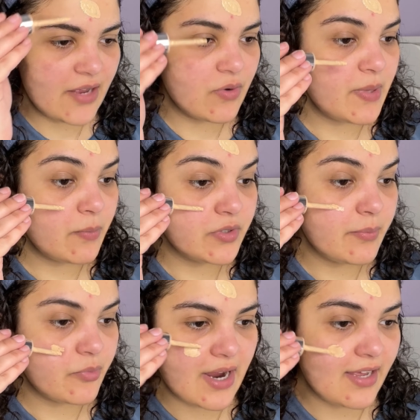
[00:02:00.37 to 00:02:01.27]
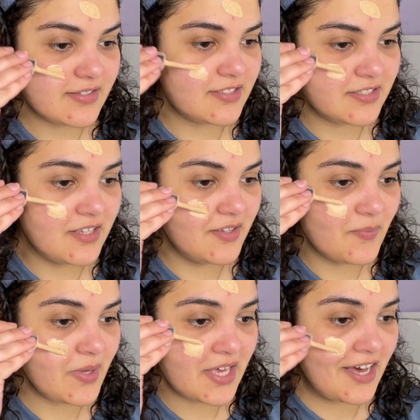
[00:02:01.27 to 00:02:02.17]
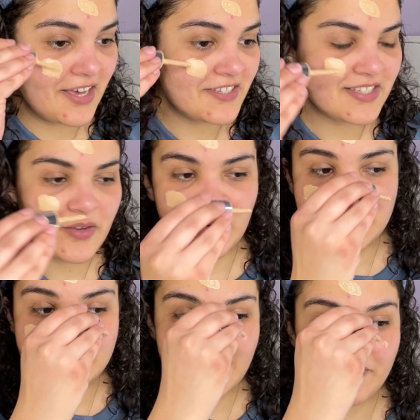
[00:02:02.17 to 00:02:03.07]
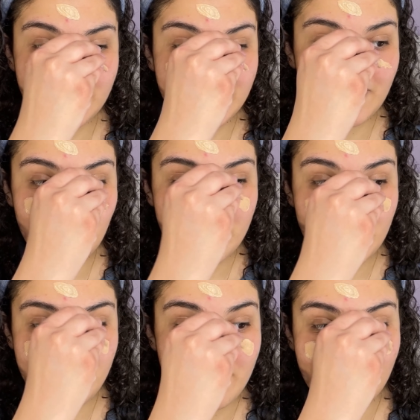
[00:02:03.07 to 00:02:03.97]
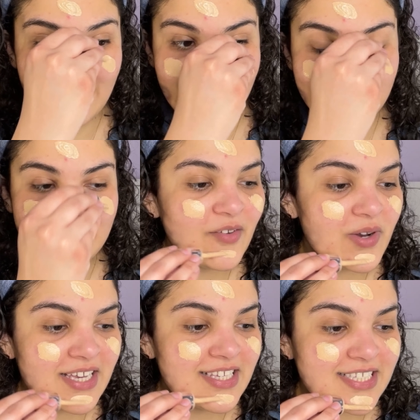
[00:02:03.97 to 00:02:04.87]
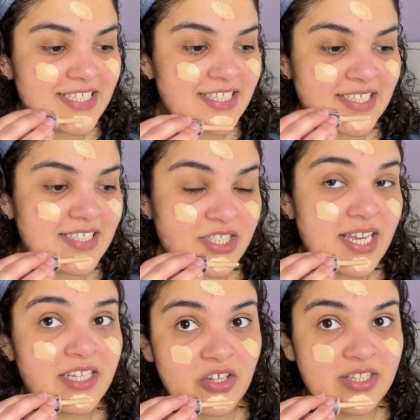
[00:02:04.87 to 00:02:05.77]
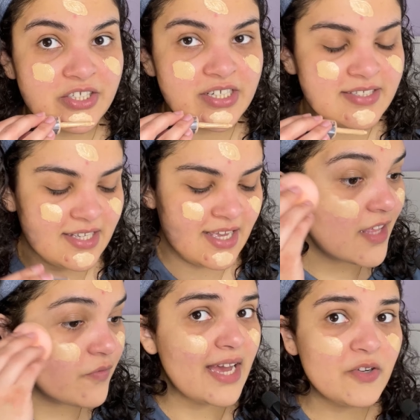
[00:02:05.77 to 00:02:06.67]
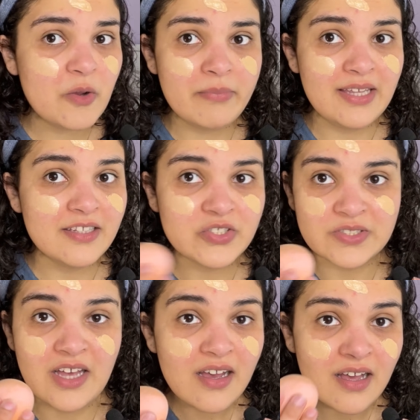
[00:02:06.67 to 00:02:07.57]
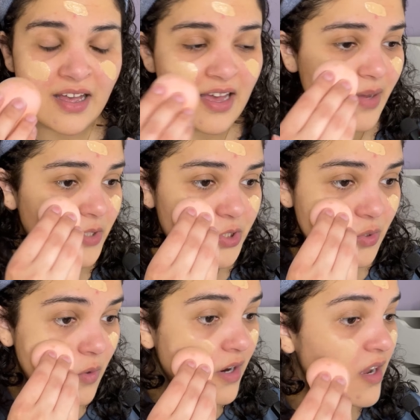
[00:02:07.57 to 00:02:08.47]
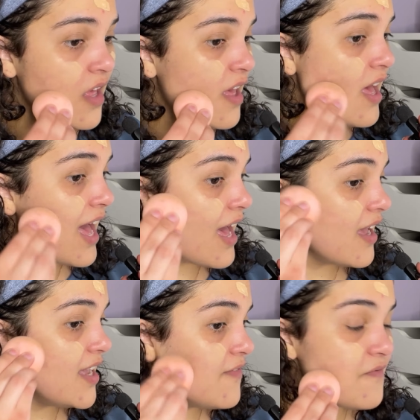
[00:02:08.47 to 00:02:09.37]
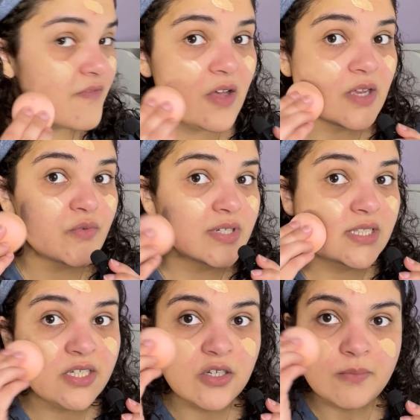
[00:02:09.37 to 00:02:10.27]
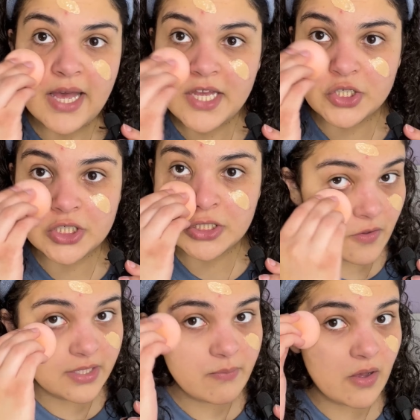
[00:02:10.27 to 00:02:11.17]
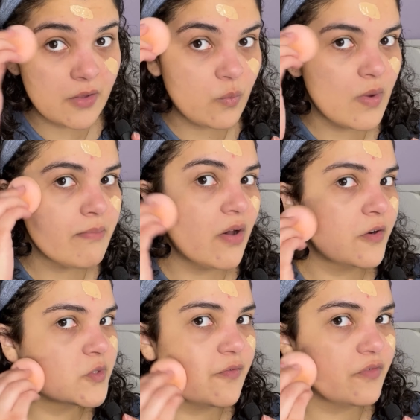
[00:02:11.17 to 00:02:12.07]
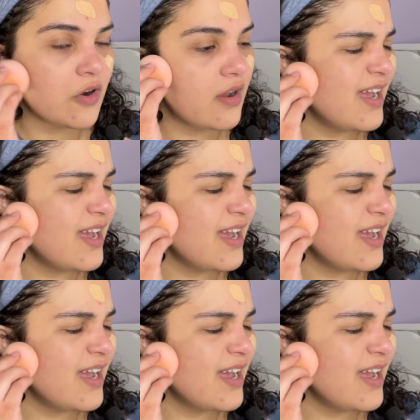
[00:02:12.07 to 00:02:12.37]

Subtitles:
I remember the price because it was definitely what made me buy it. It was $10. And I don't know, beginner's luck, I'm not sure. I found a really good match. I only bought one bottle so far.